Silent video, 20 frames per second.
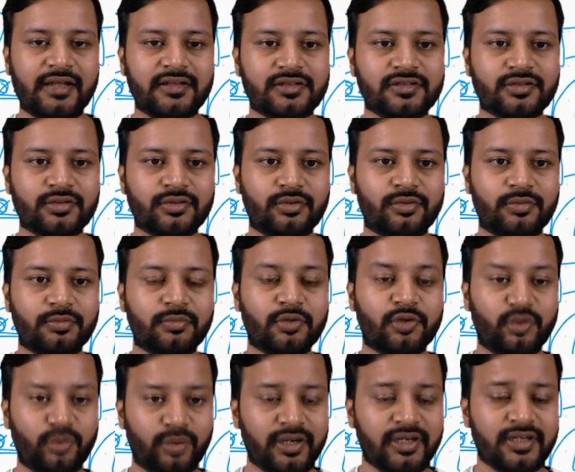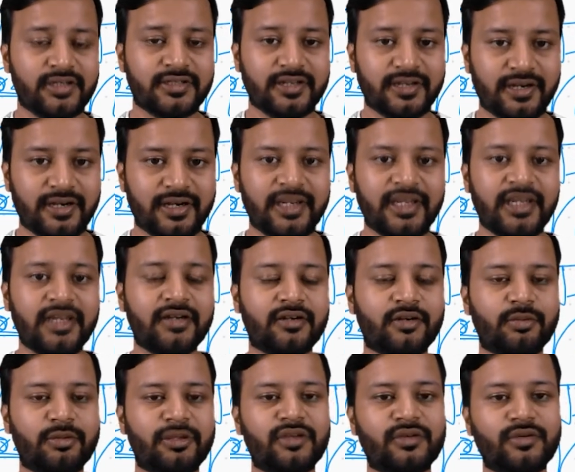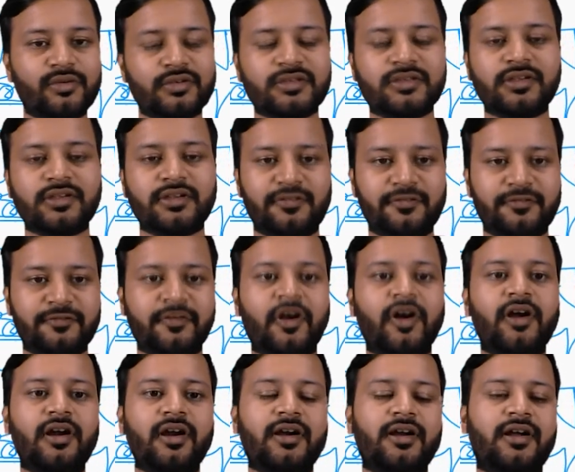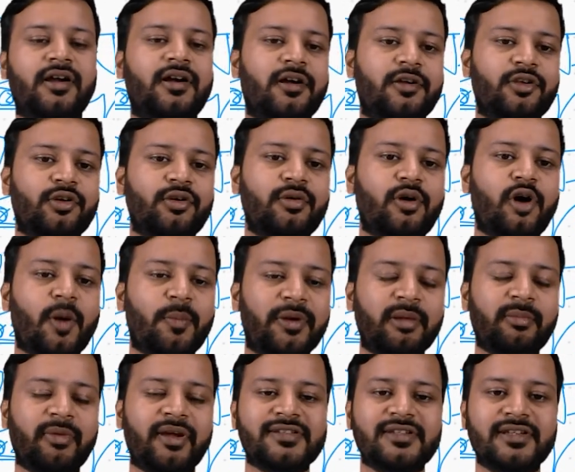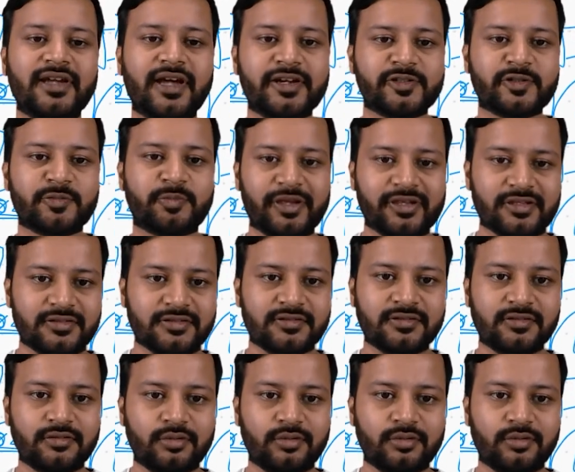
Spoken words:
So union generally to be used for optimizing our space.